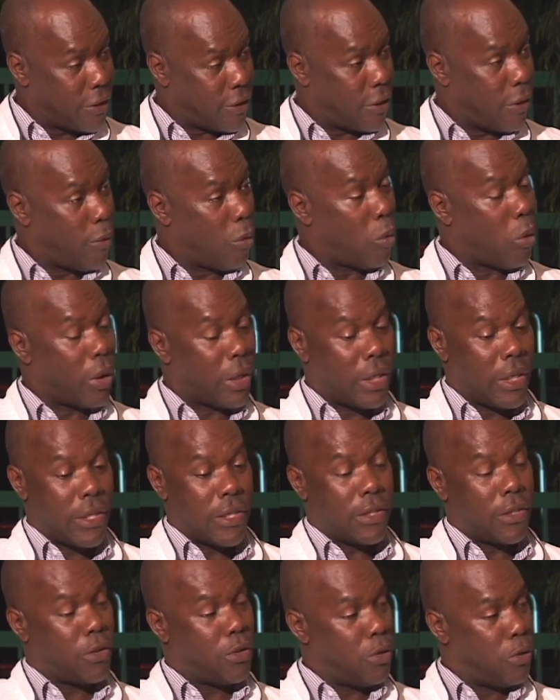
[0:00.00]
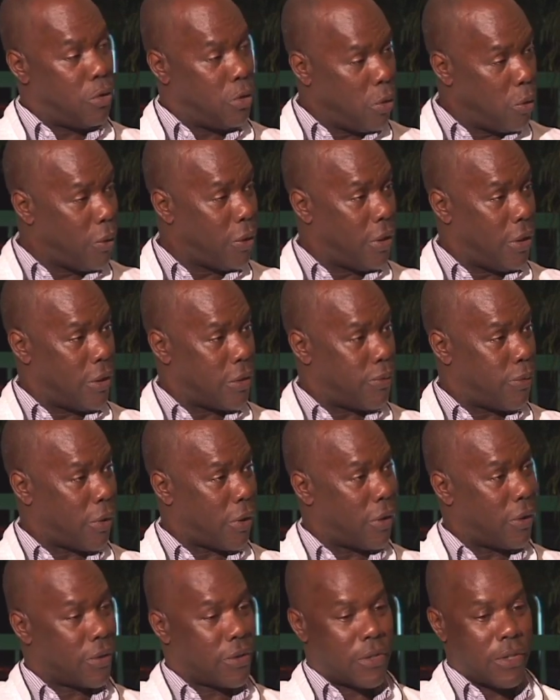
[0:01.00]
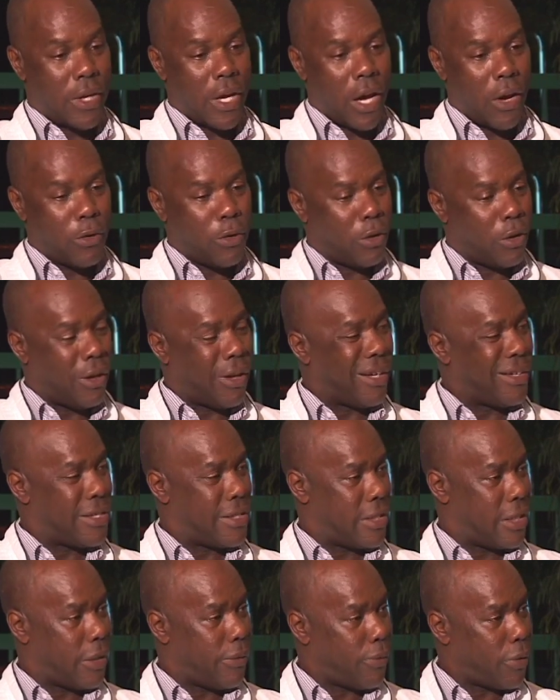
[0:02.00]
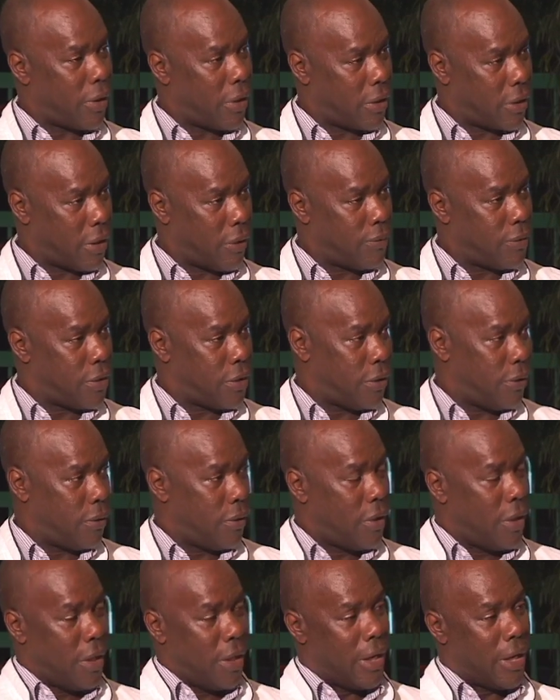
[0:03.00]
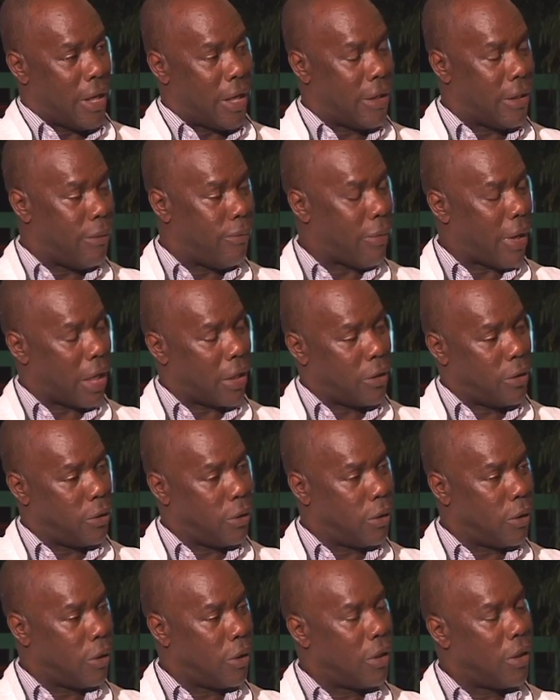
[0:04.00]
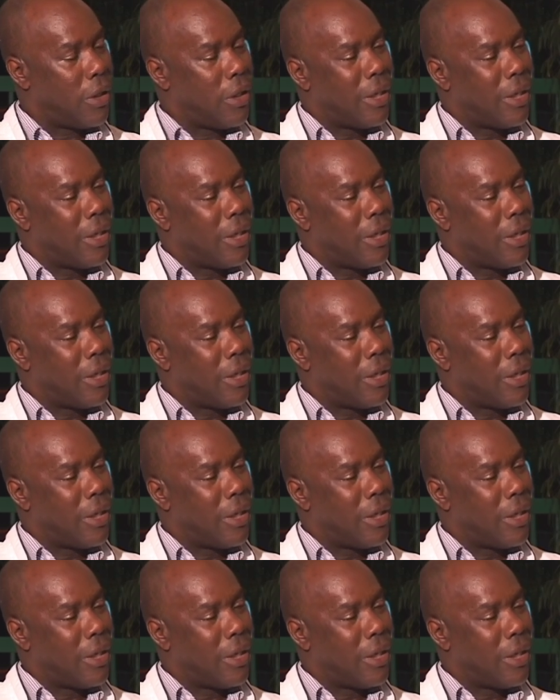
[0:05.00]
to them what it is that you do with those products and how you'd like to see the product come to you at the back door,